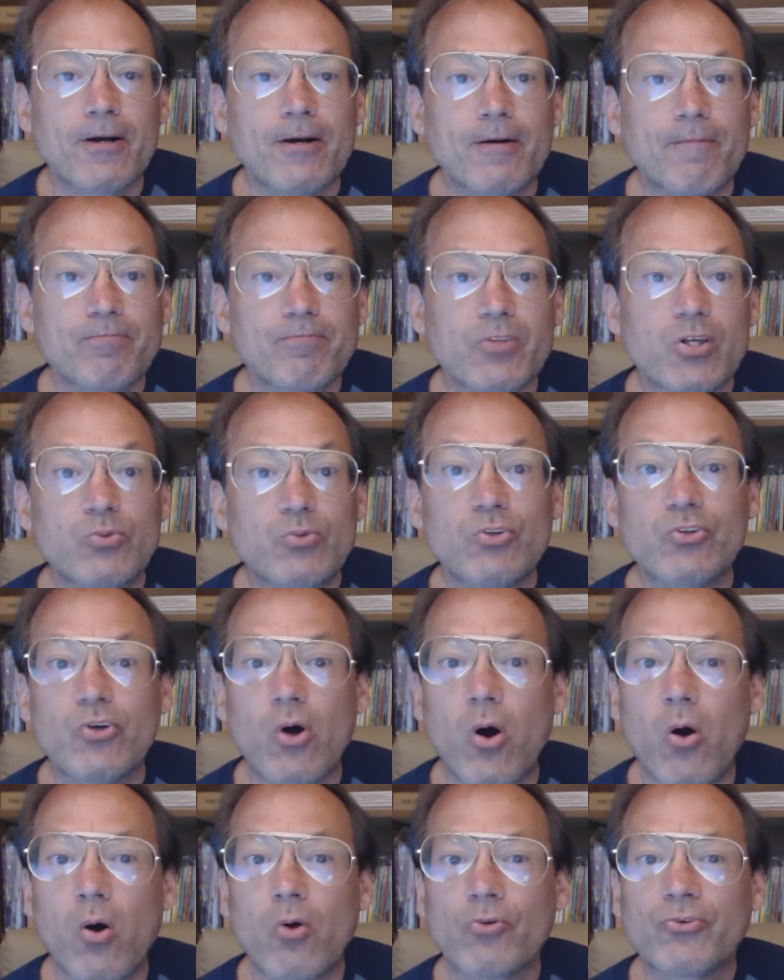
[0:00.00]
Uh, this was
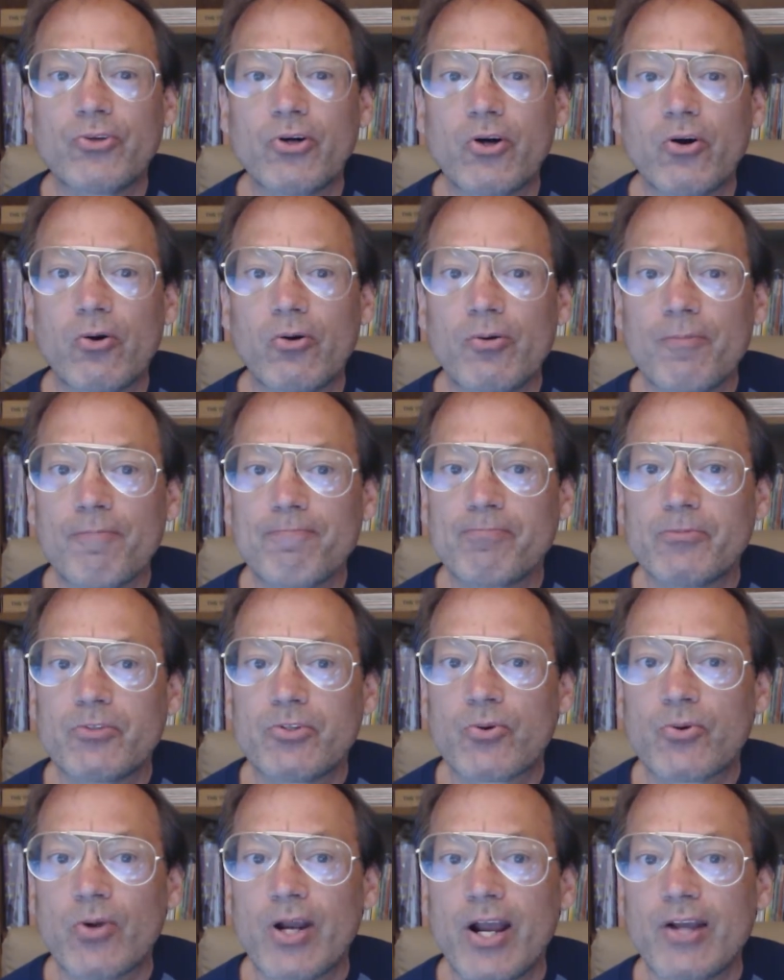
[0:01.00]
also
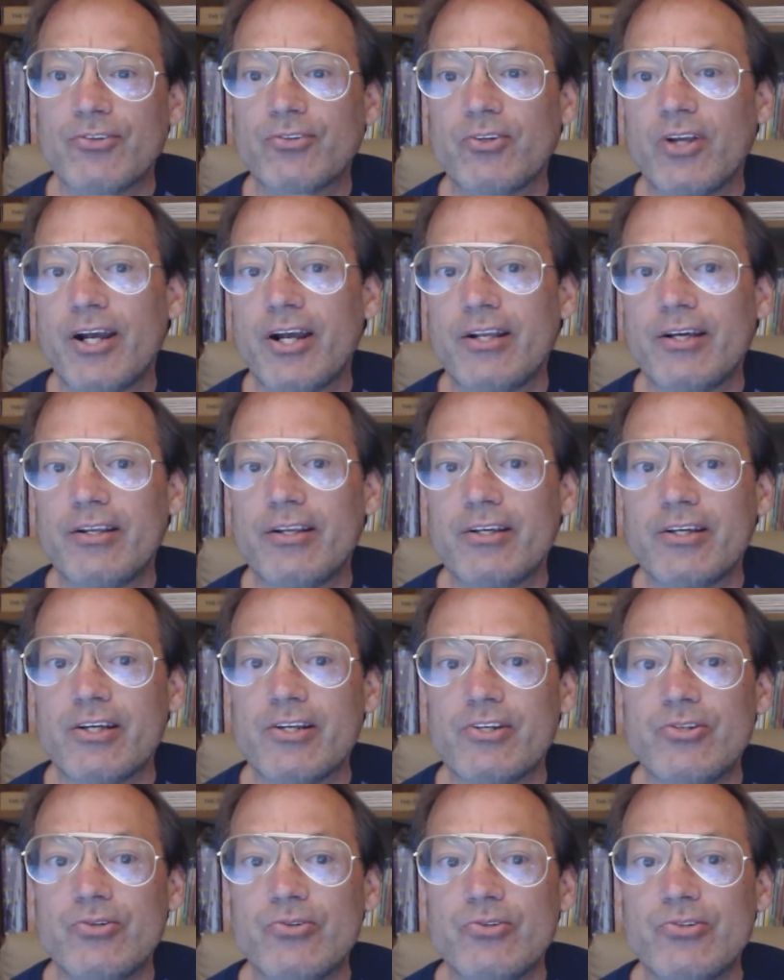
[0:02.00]
translated
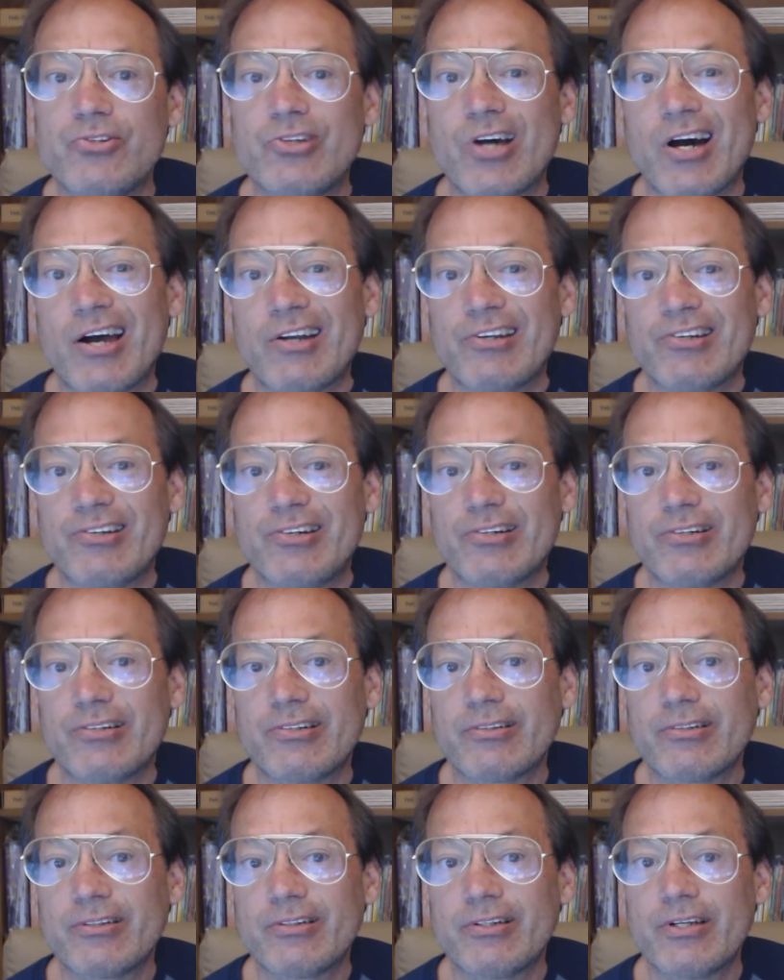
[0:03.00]
into Dutch
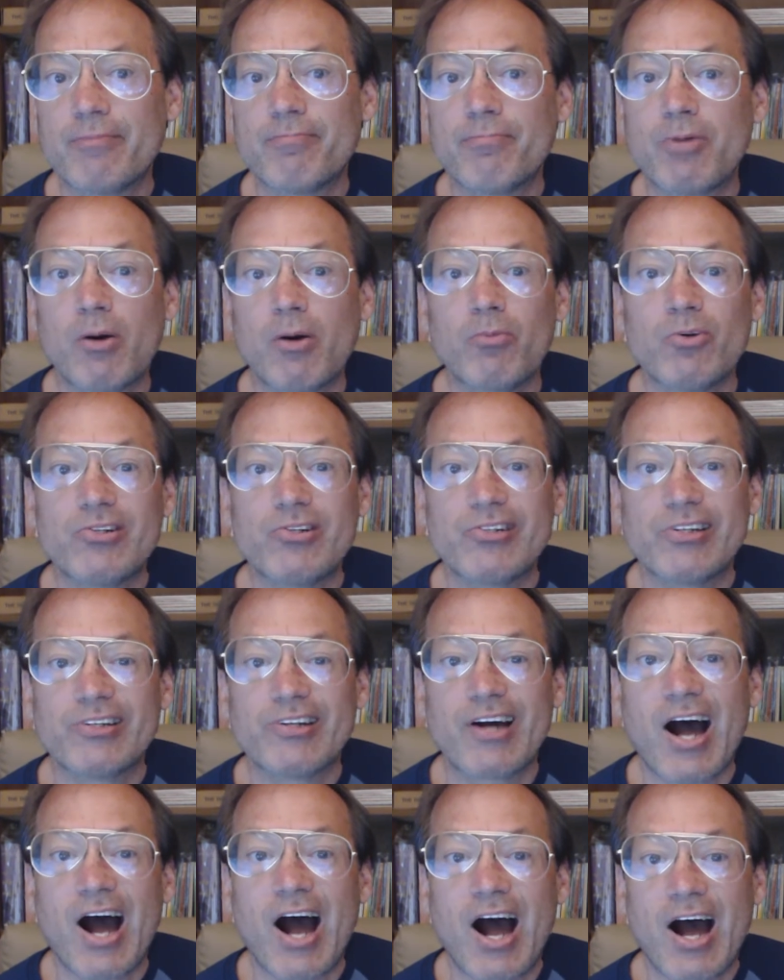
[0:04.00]
and published
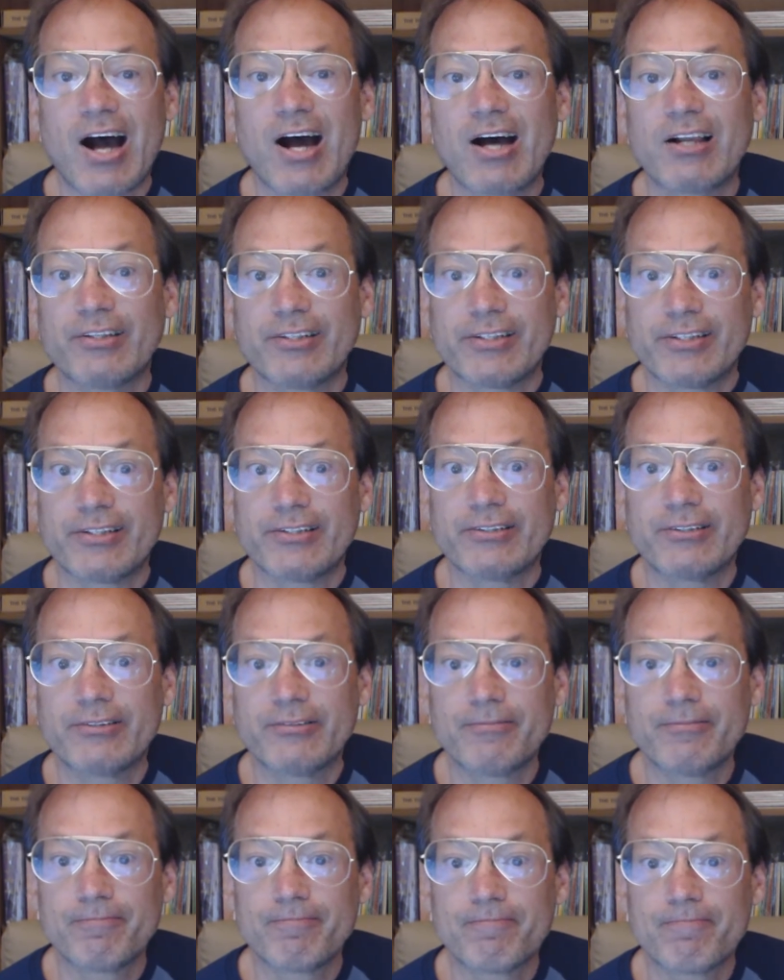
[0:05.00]
in Holland
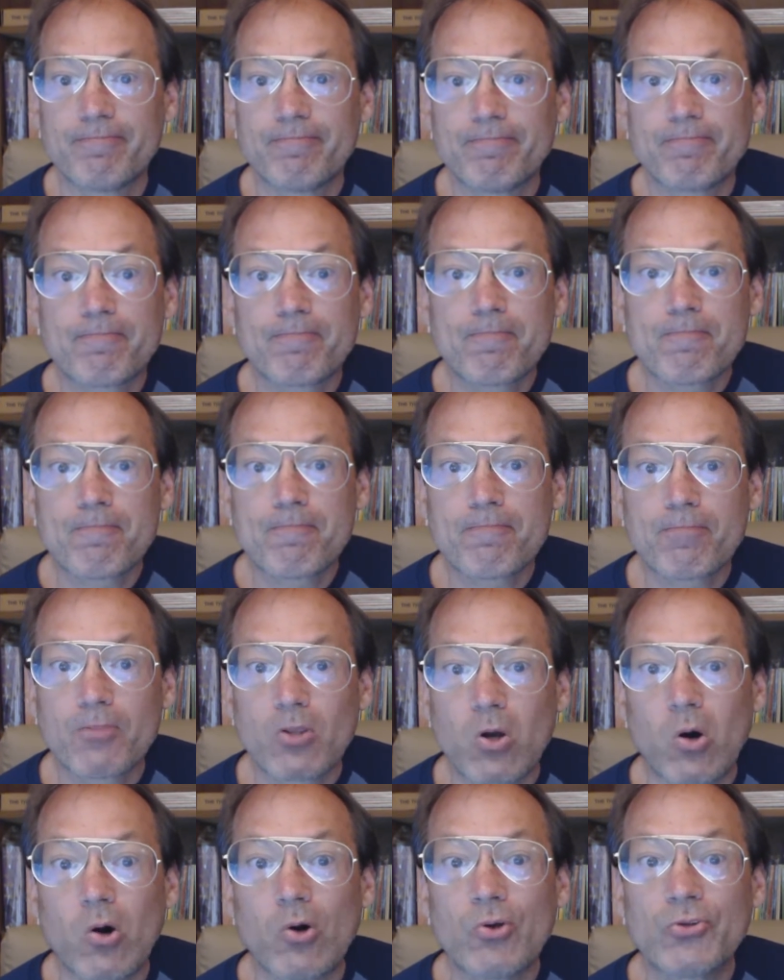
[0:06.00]

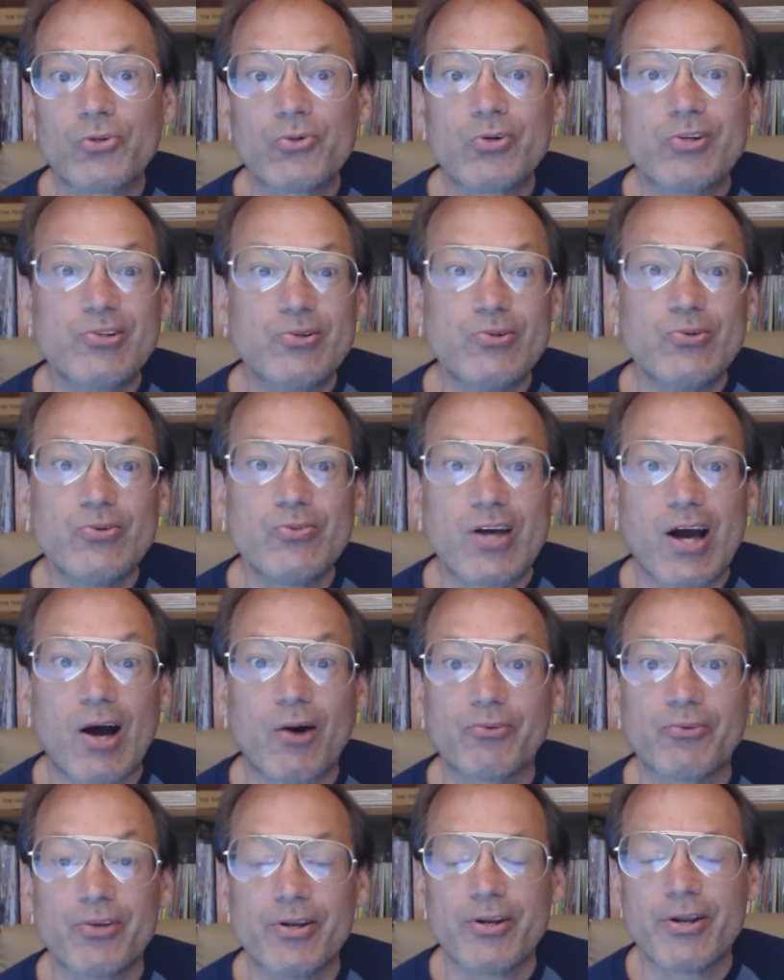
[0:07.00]
also in
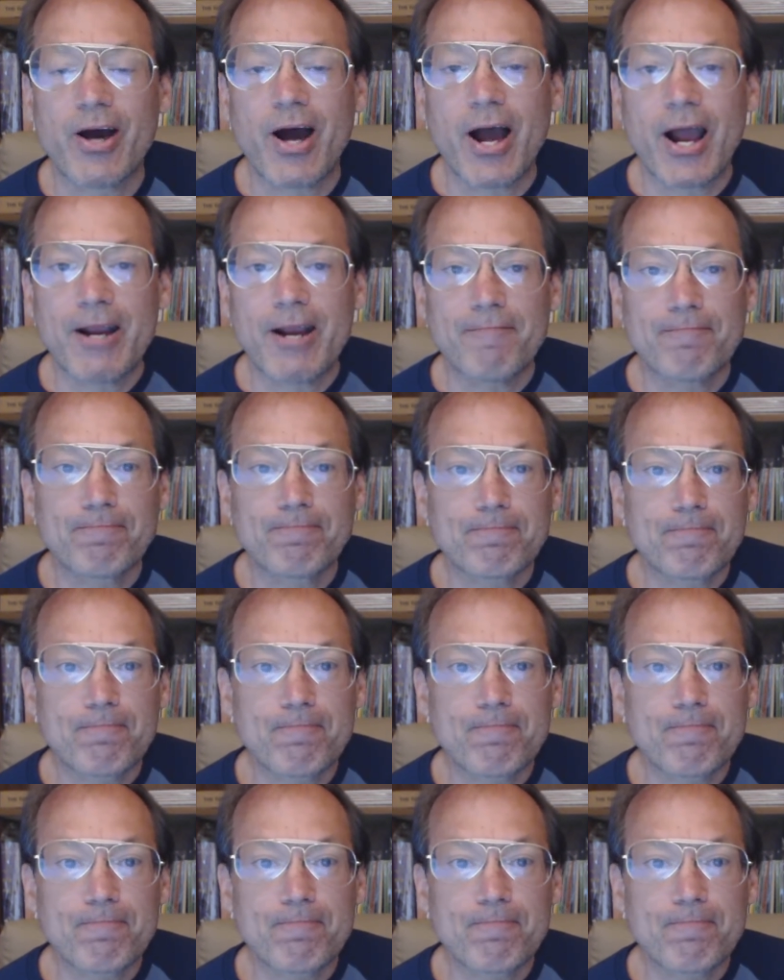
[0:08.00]
2009.